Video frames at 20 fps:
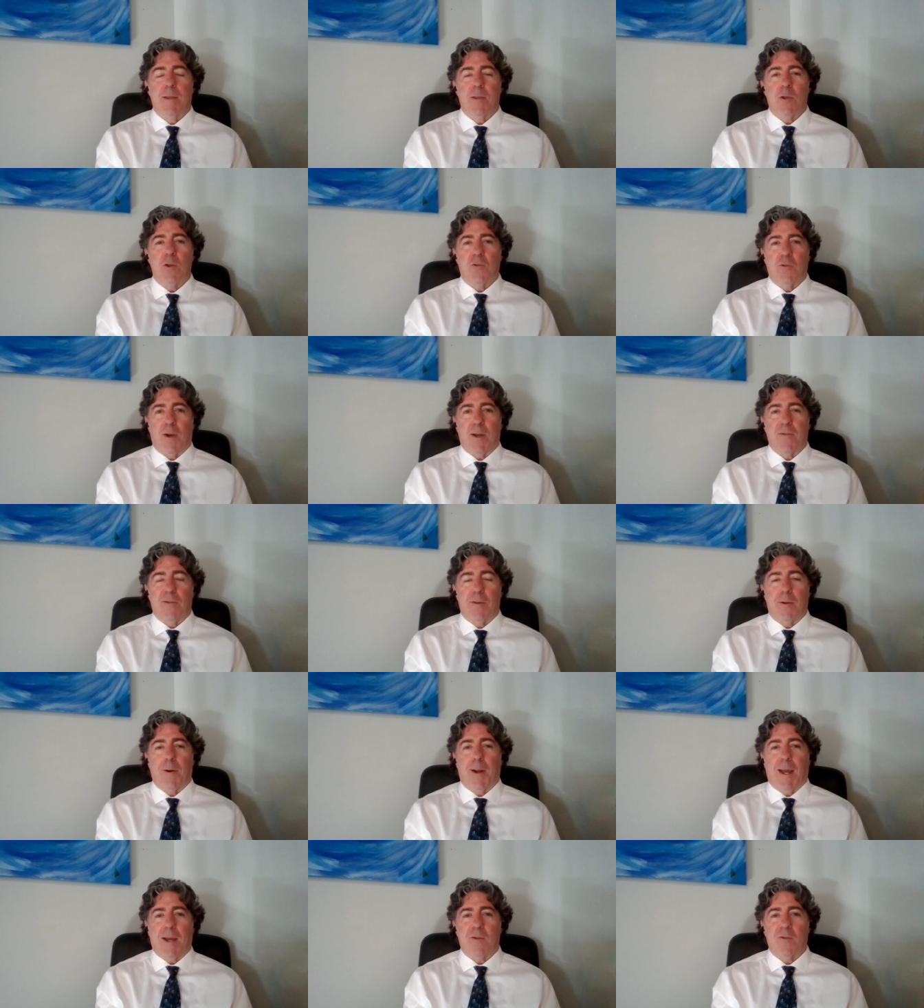You trust
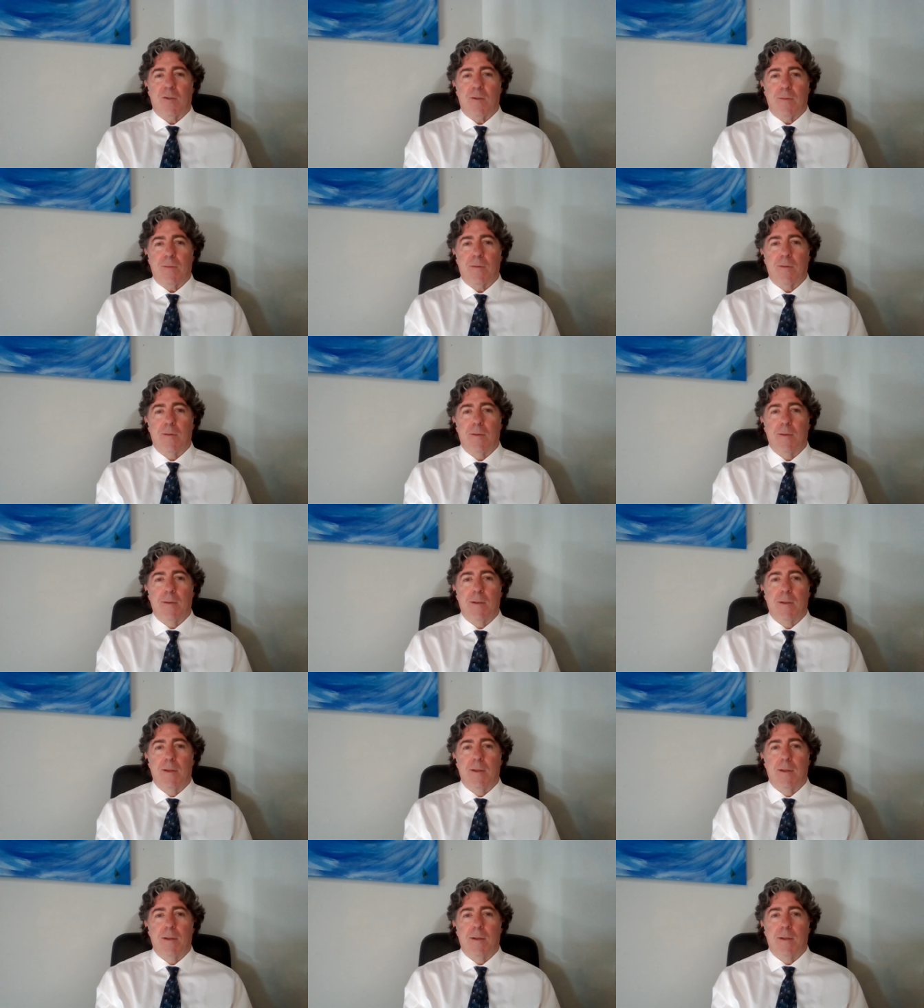their actions.
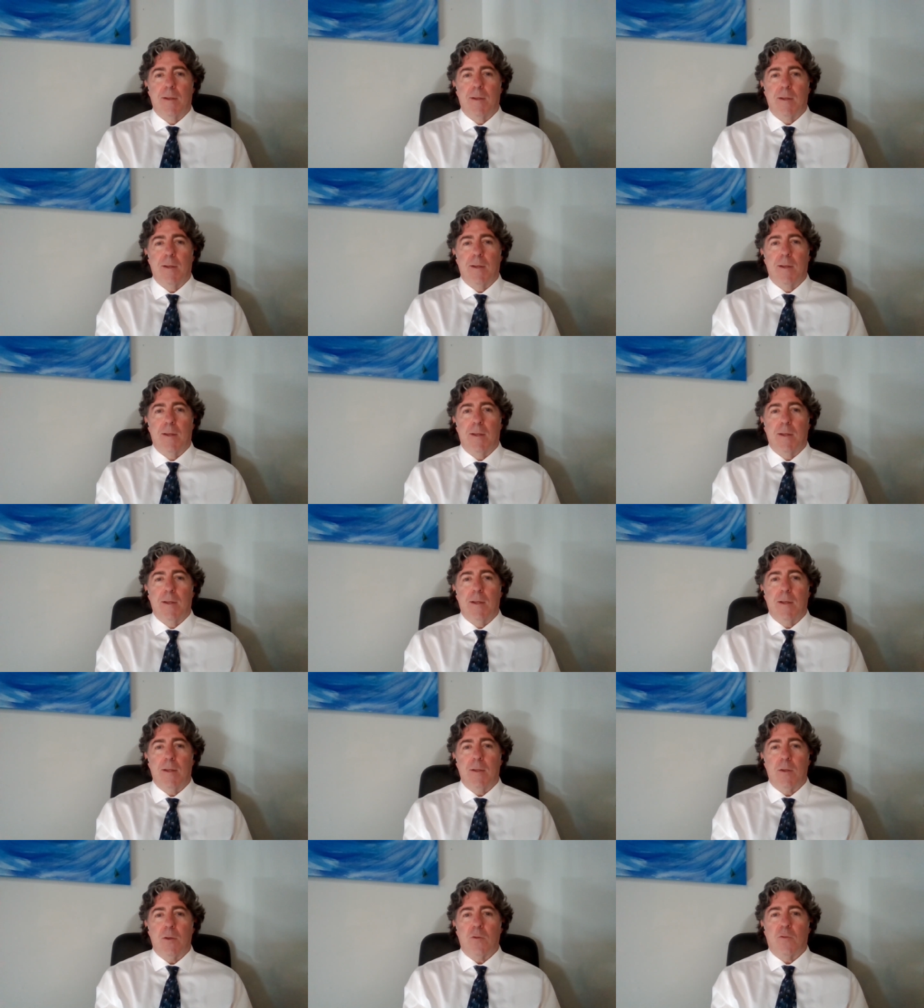
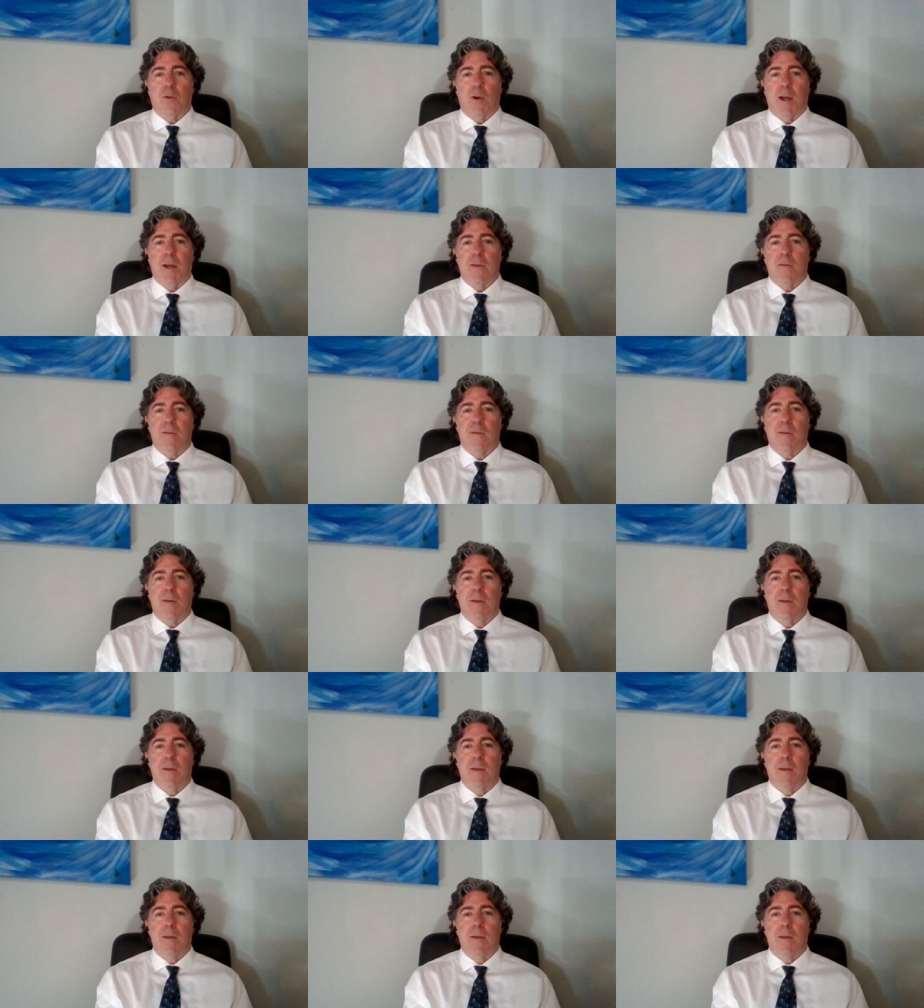You trust